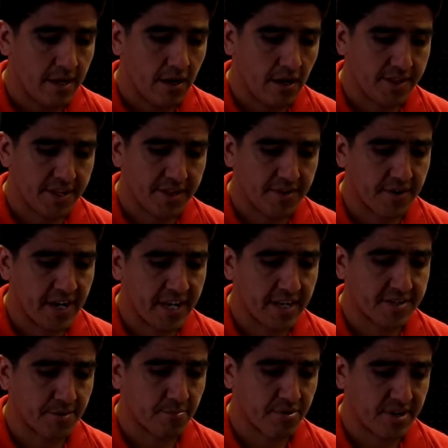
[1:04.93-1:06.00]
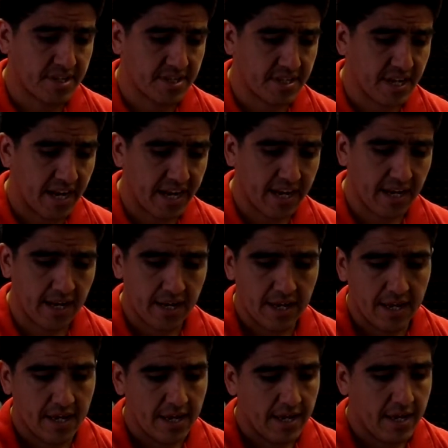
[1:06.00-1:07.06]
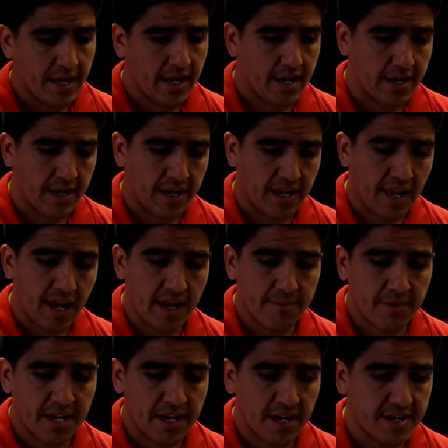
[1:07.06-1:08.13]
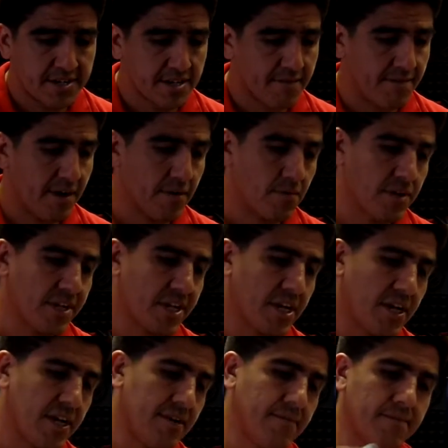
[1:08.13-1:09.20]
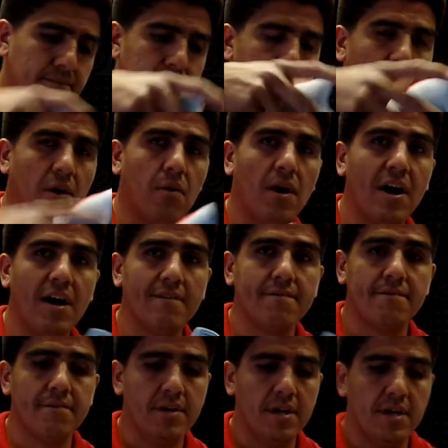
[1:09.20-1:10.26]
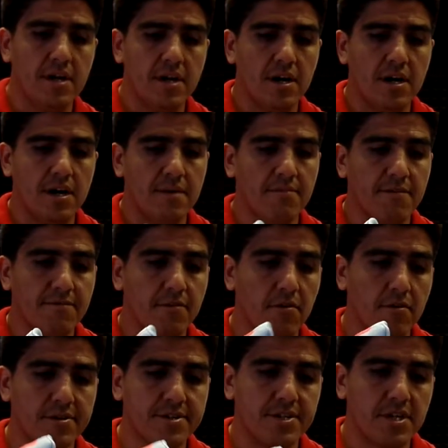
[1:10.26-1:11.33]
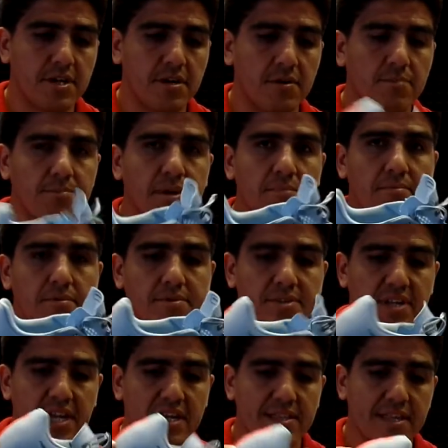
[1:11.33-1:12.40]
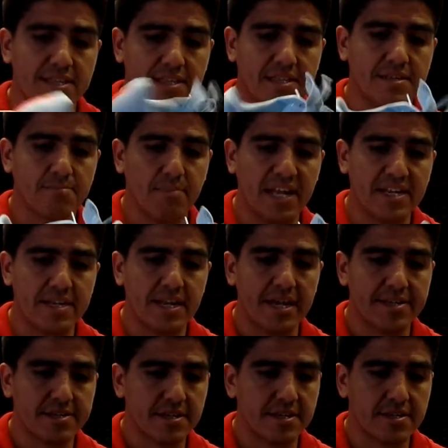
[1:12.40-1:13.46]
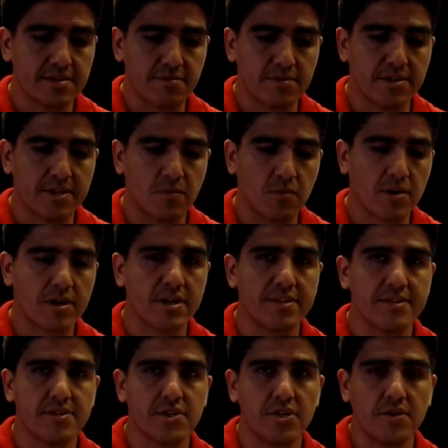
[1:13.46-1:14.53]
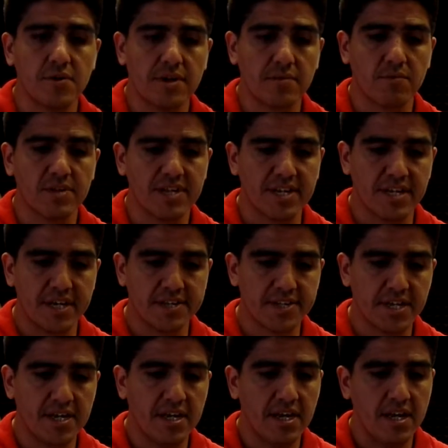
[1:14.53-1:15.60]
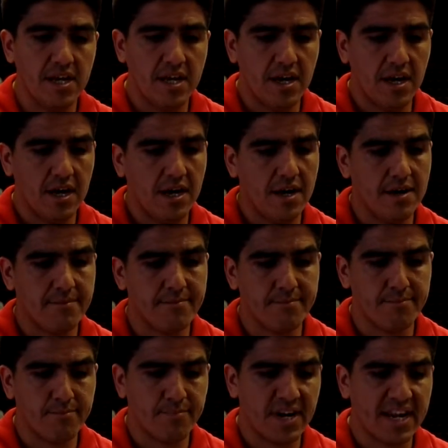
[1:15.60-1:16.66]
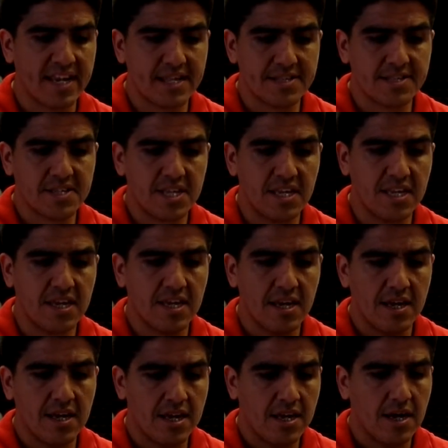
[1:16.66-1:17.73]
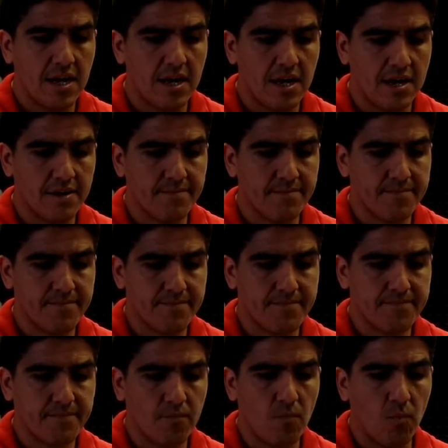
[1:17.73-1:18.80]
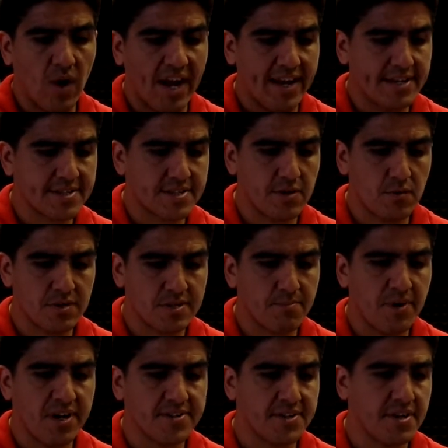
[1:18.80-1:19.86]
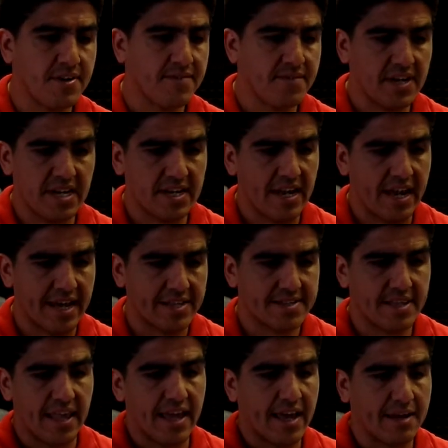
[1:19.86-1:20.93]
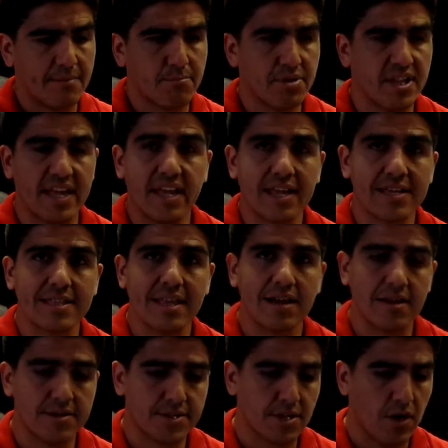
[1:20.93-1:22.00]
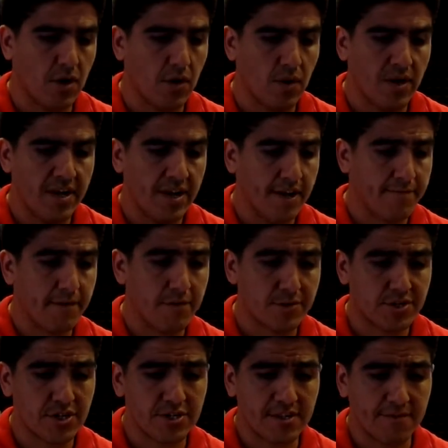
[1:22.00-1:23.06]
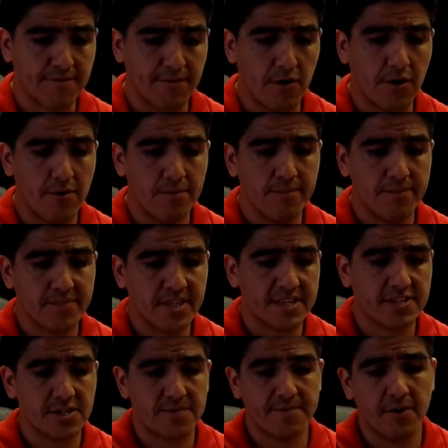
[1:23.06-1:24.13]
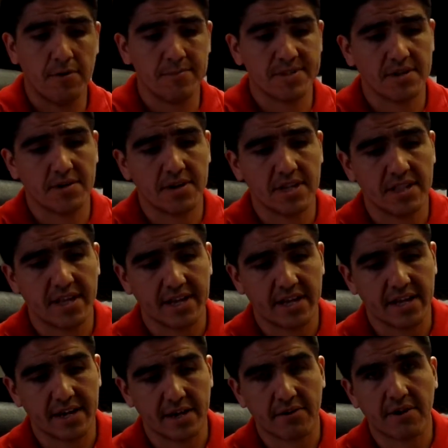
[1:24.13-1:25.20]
All the other Nikes are pretty tight. And yeah, I mean, I just felt really good, toe off. Of course, you know, people were saying that this bend test doesn't really work on the shoe, and it really doesn't. But I could see why it's so responsive. It has that plate in there, so if it was just the foam, this foam is already like kind of